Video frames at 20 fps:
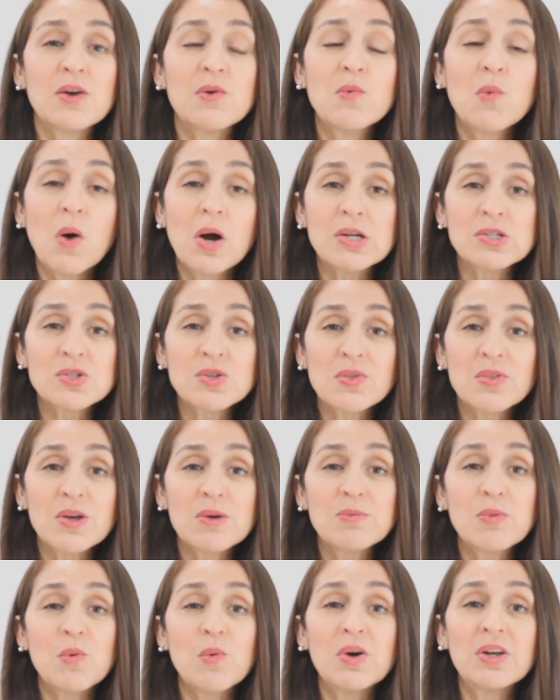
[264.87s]
wash
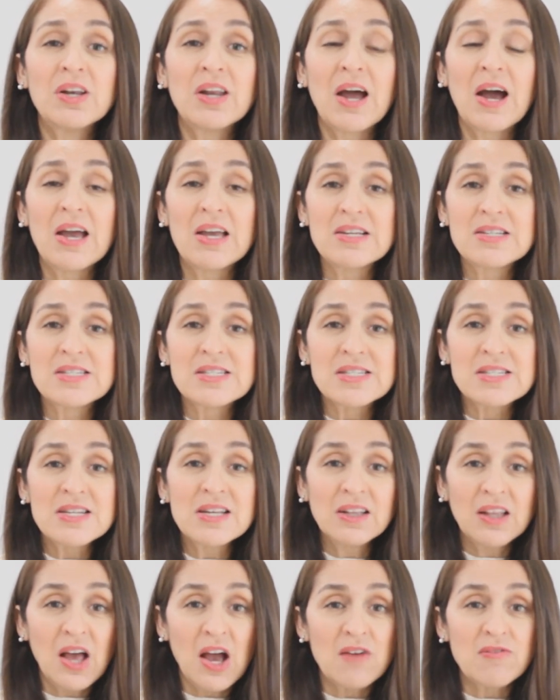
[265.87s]
them when I
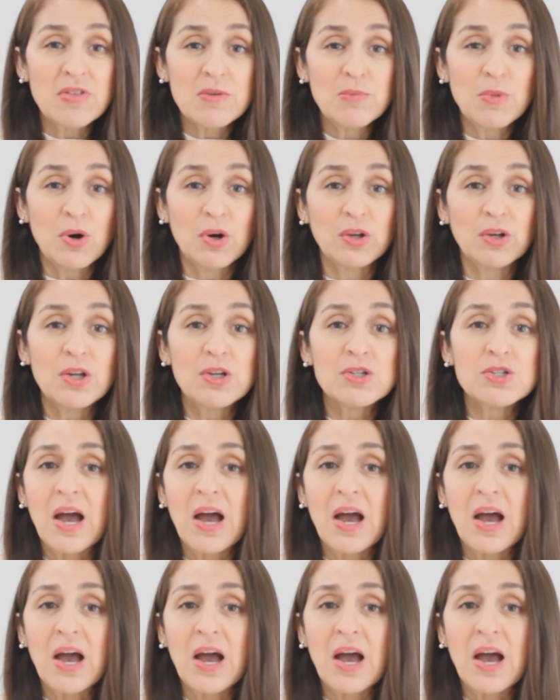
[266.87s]
still have them on,